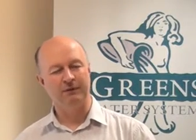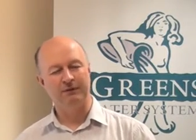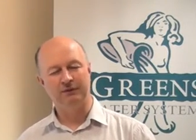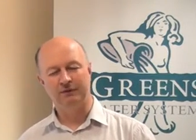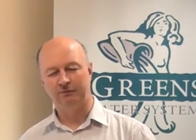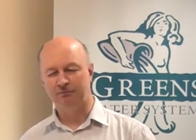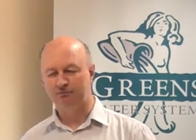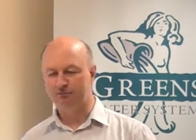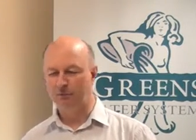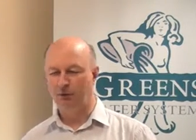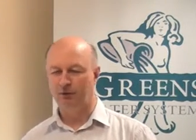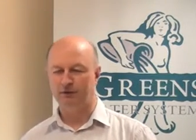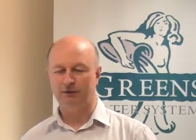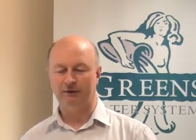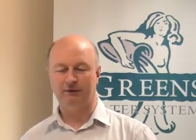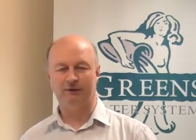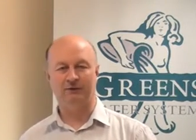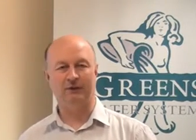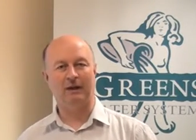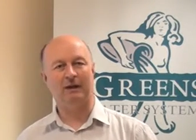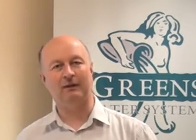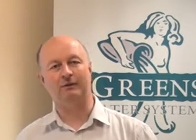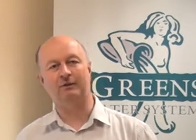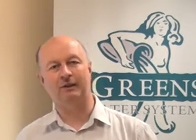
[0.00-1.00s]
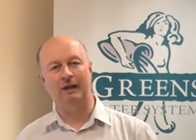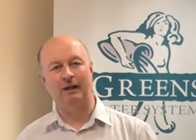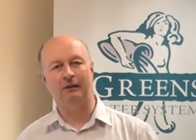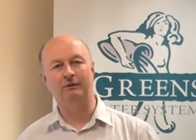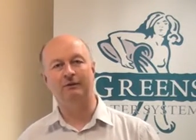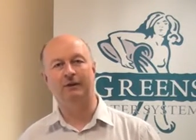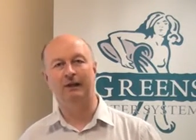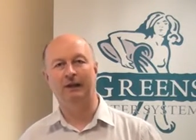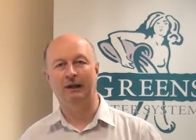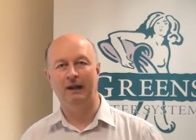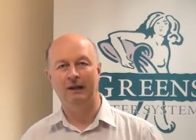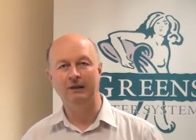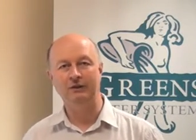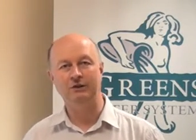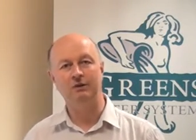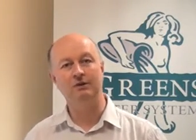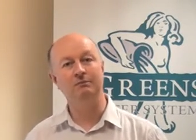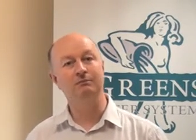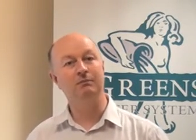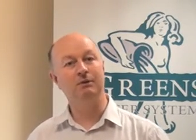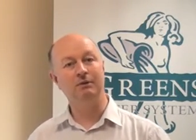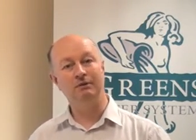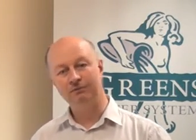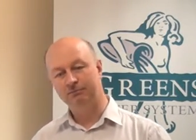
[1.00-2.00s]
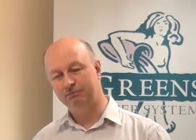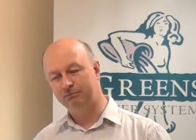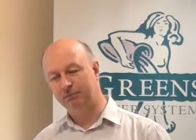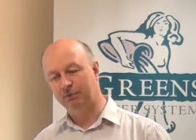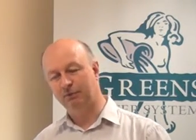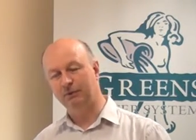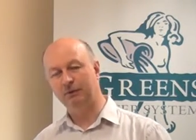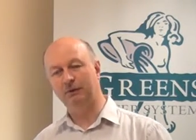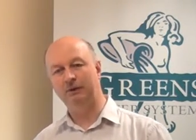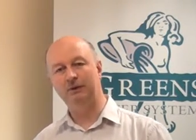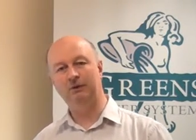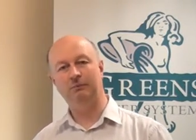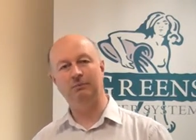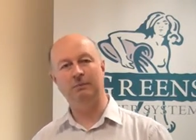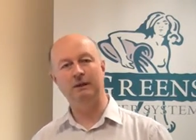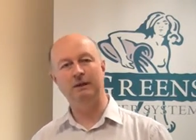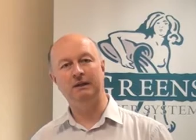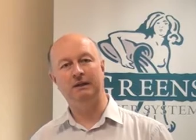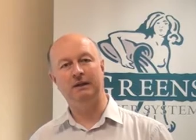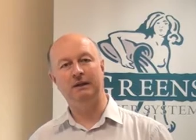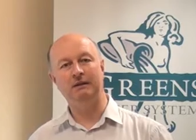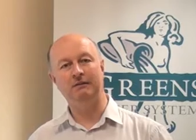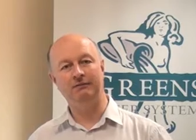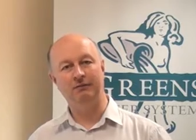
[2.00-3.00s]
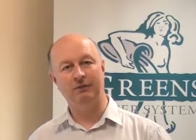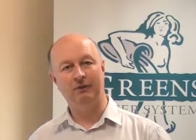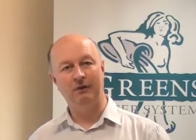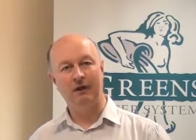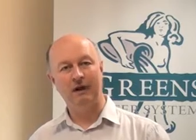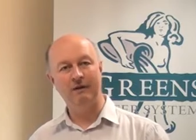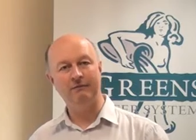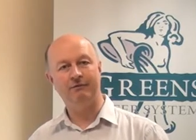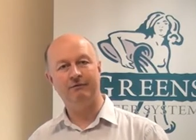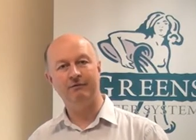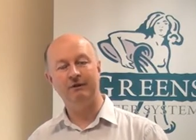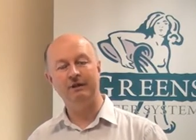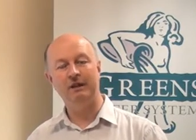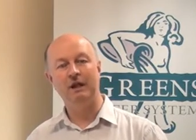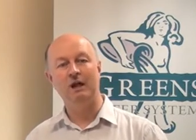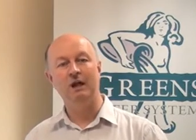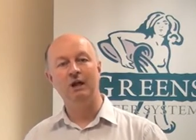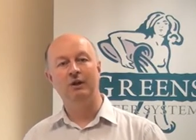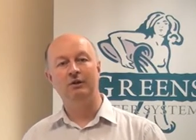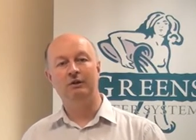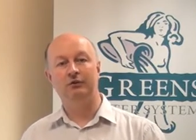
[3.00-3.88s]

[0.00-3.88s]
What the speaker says: There's a more exact calculation, but broadly speaking, for every